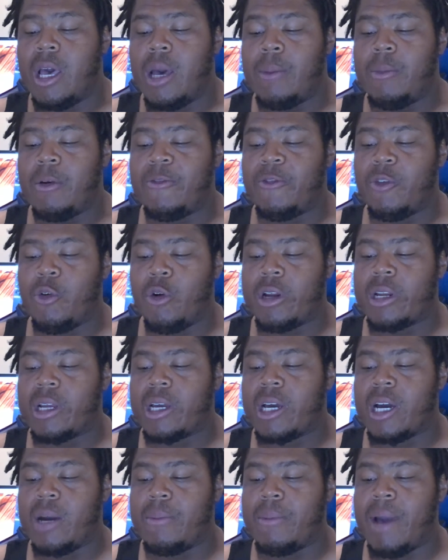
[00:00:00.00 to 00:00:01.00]
Before it to
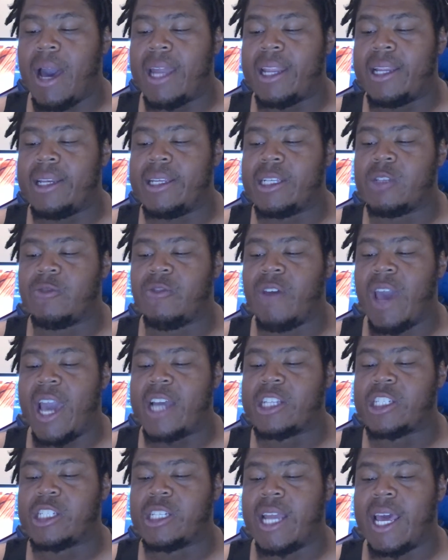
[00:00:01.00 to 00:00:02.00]
come out in this
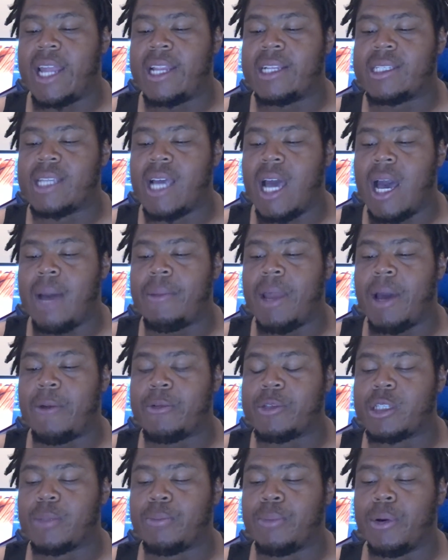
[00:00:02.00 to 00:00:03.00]
fashion at a time that
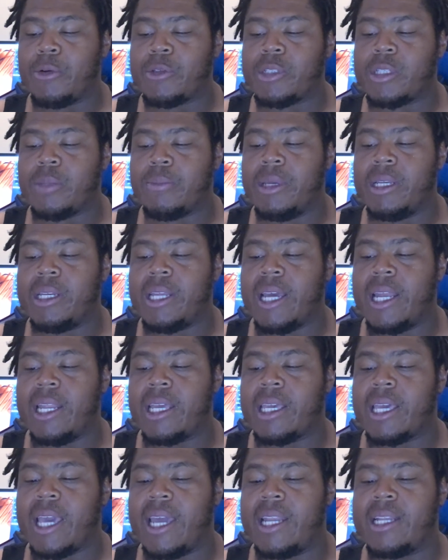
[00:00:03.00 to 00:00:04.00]
was supposed to be
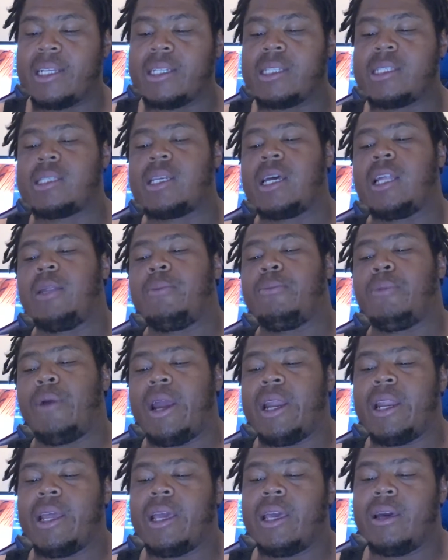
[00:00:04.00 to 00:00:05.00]
dedicated to
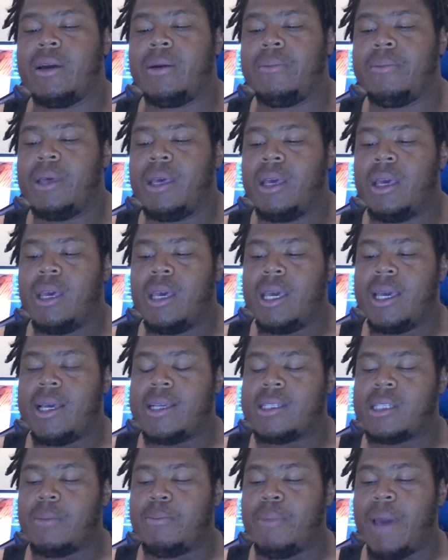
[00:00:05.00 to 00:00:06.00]
celebrating him
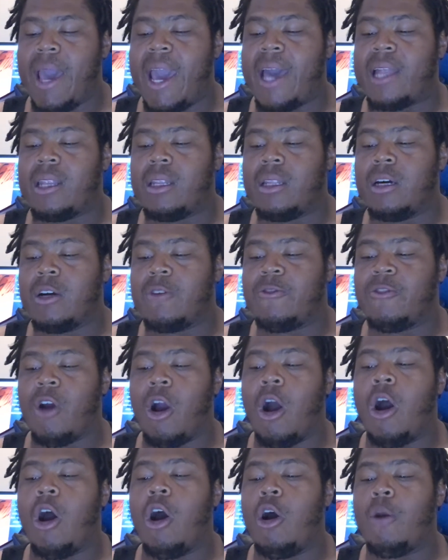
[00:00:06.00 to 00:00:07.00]
is a bad look for
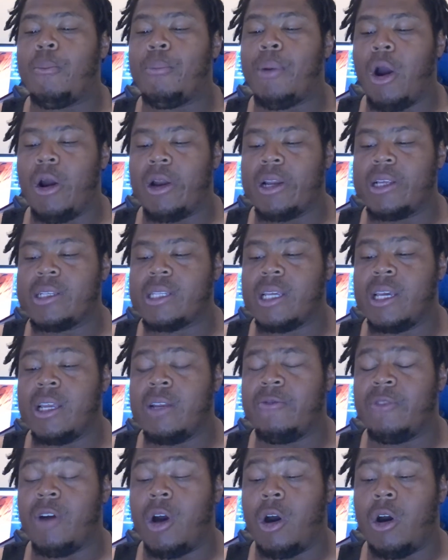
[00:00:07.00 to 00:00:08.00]
all parties
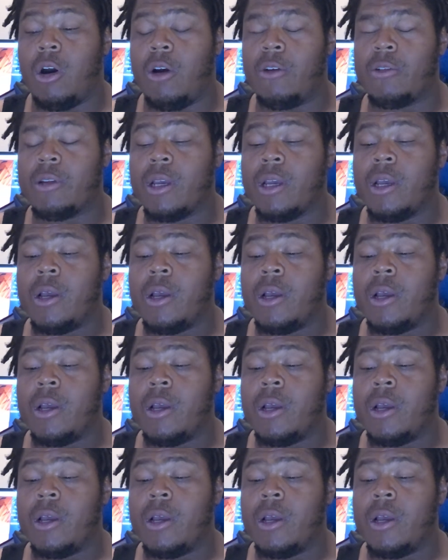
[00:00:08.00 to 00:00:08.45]
involved.